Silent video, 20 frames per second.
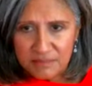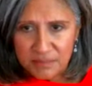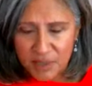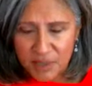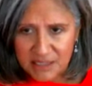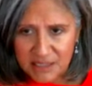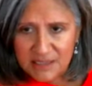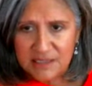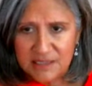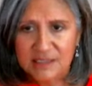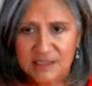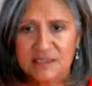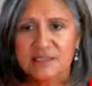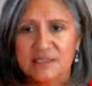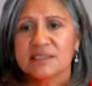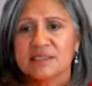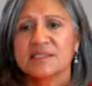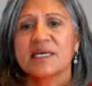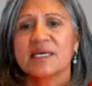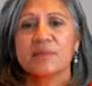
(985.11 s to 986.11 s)
process,
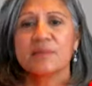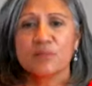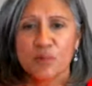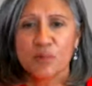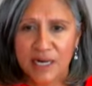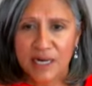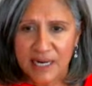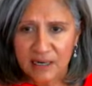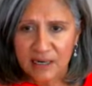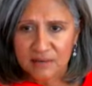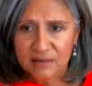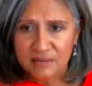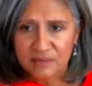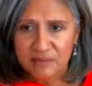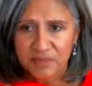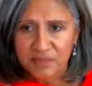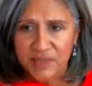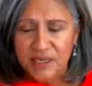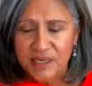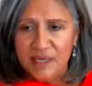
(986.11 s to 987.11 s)
the same route.
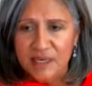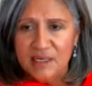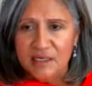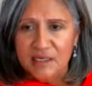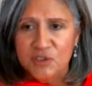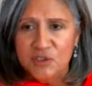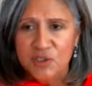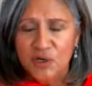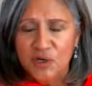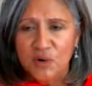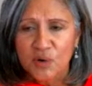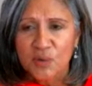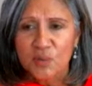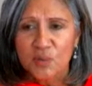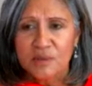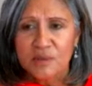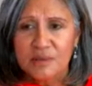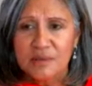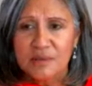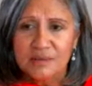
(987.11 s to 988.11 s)
So
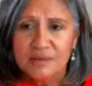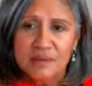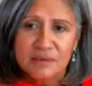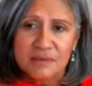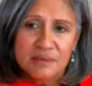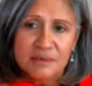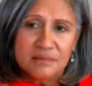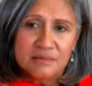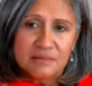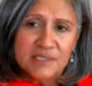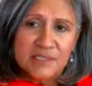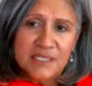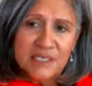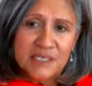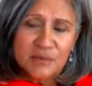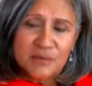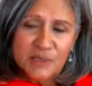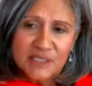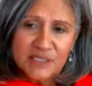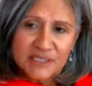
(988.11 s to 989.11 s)

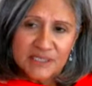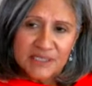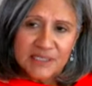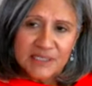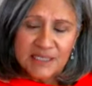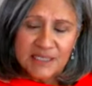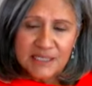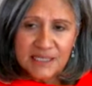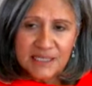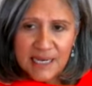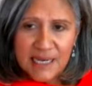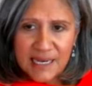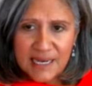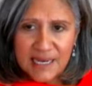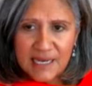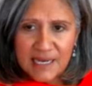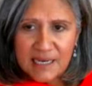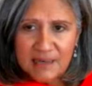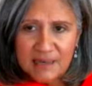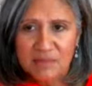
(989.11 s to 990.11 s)
D1C and
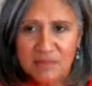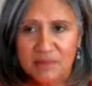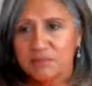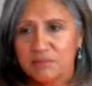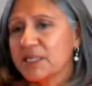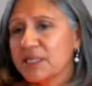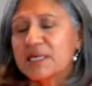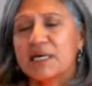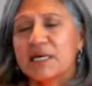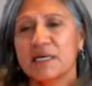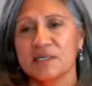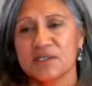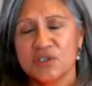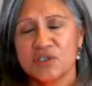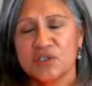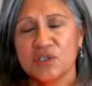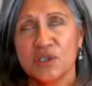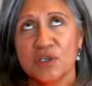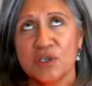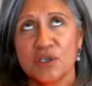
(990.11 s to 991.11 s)
AIM,
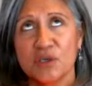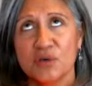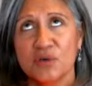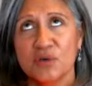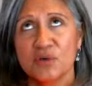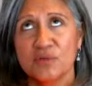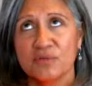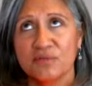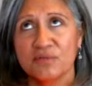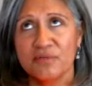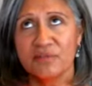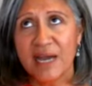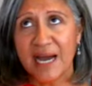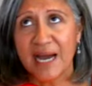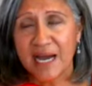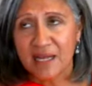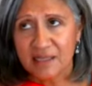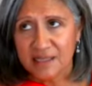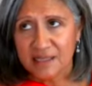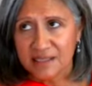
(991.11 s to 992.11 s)
because you
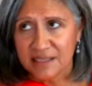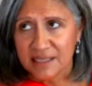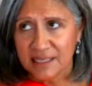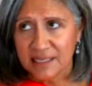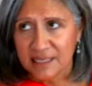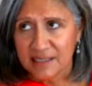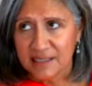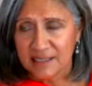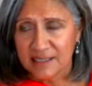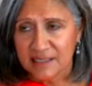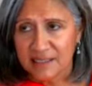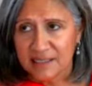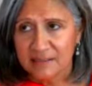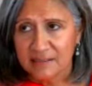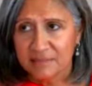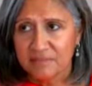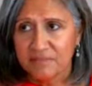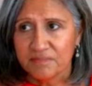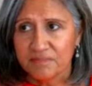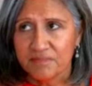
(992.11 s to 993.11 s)
validated
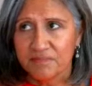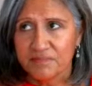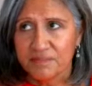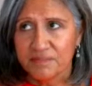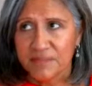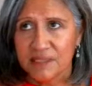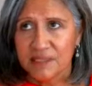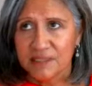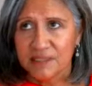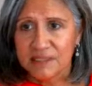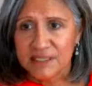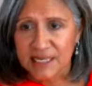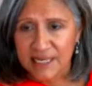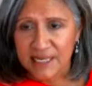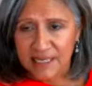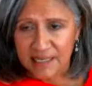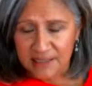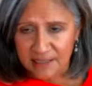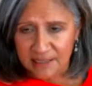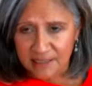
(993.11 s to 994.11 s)

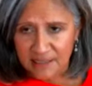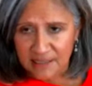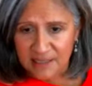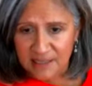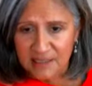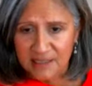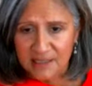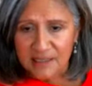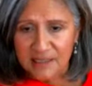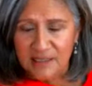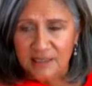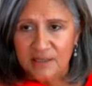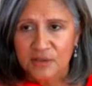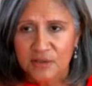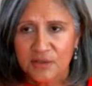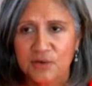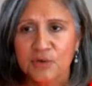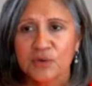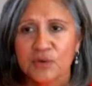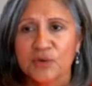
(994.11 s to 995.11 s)
data
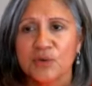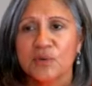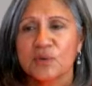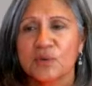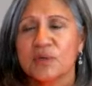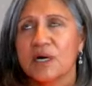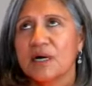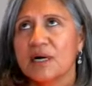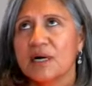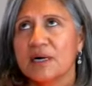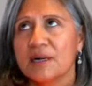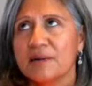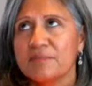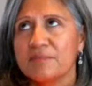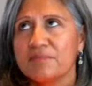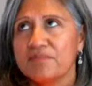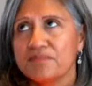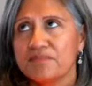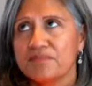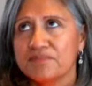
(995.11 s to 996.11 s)
through
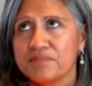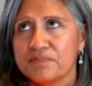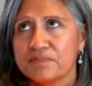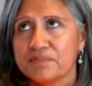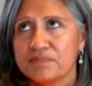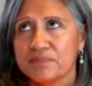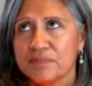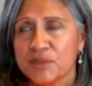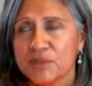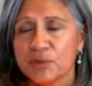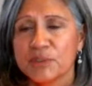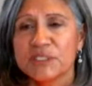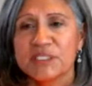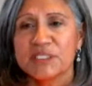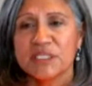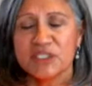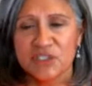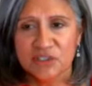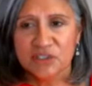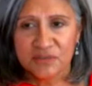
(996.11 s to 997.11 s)
a
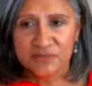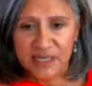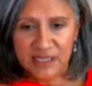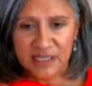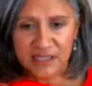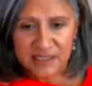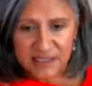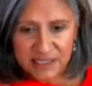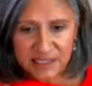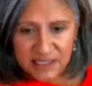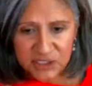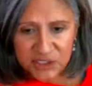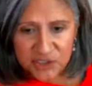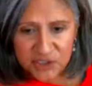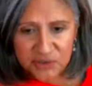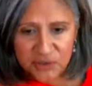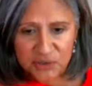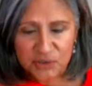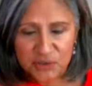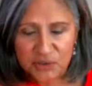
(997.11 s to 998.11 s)
digital
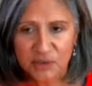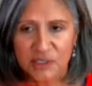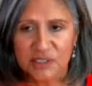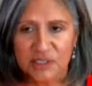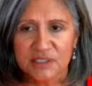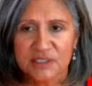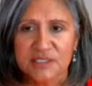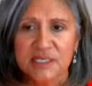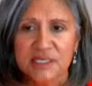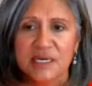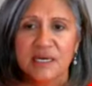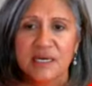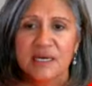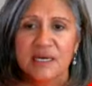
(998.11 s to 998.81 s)
validation source,